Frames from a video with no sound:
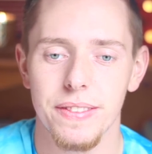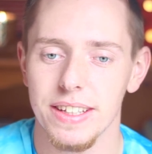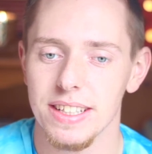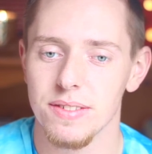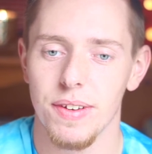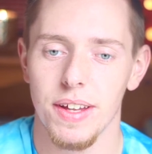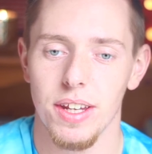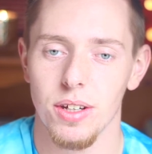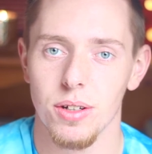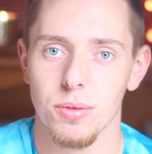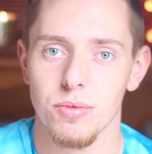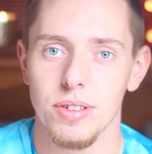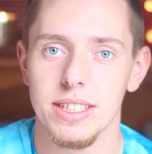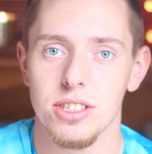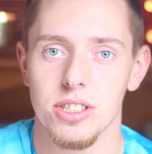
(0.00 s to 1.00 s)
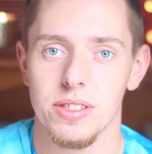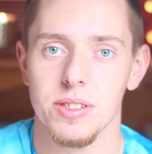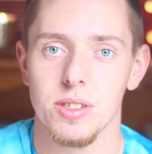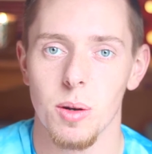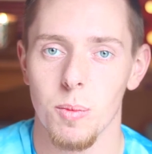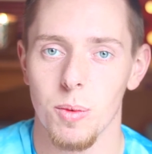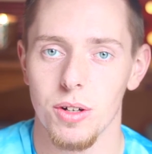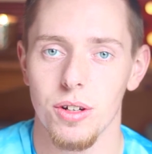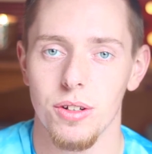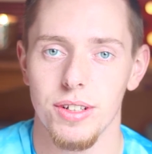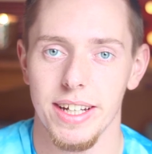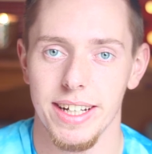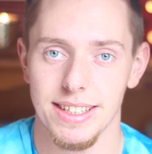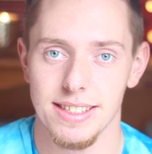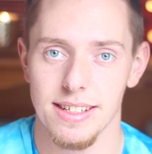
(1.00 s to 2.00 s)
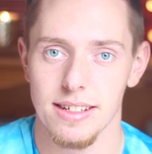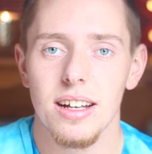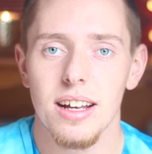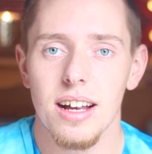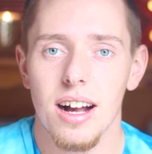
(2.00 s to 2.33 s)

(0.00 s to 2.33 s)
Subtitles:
this video reaches someone who needs it.